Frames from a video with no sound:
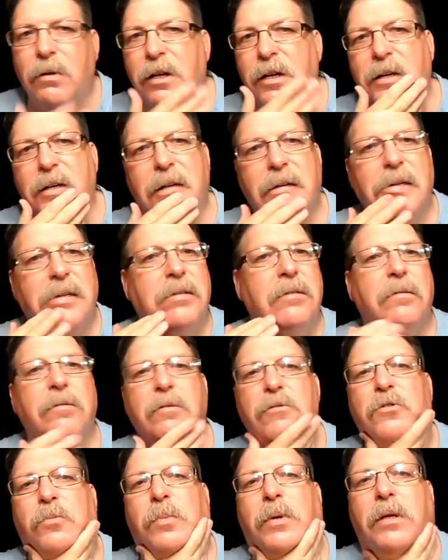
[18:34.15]
I don't like
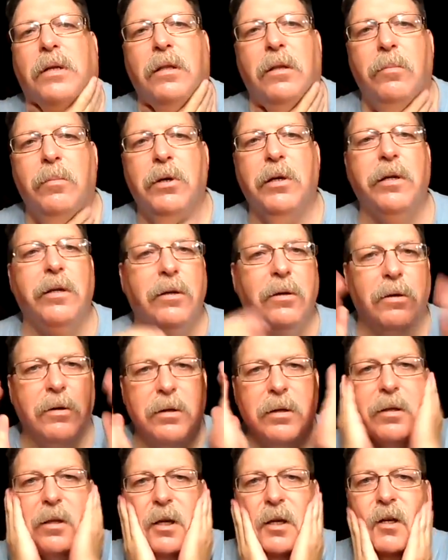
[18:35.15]
spending the
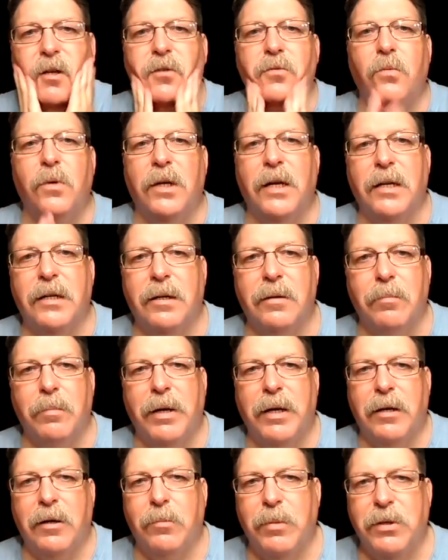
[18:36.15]
money on things when I
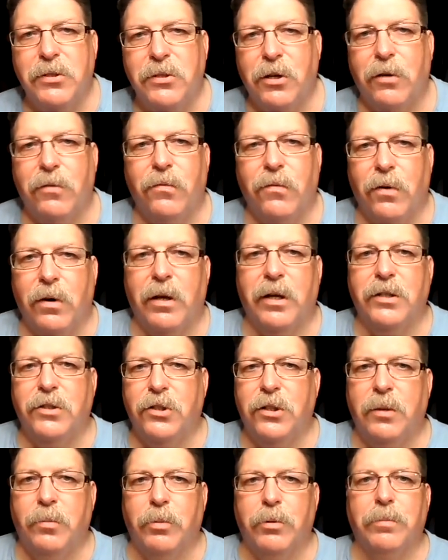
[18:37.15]
can make them myself
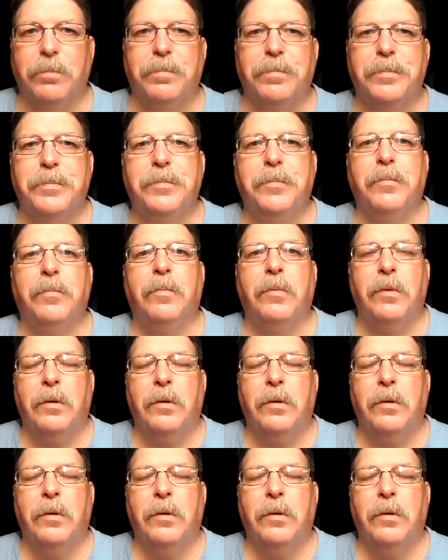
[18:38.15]
for a lot cheaper.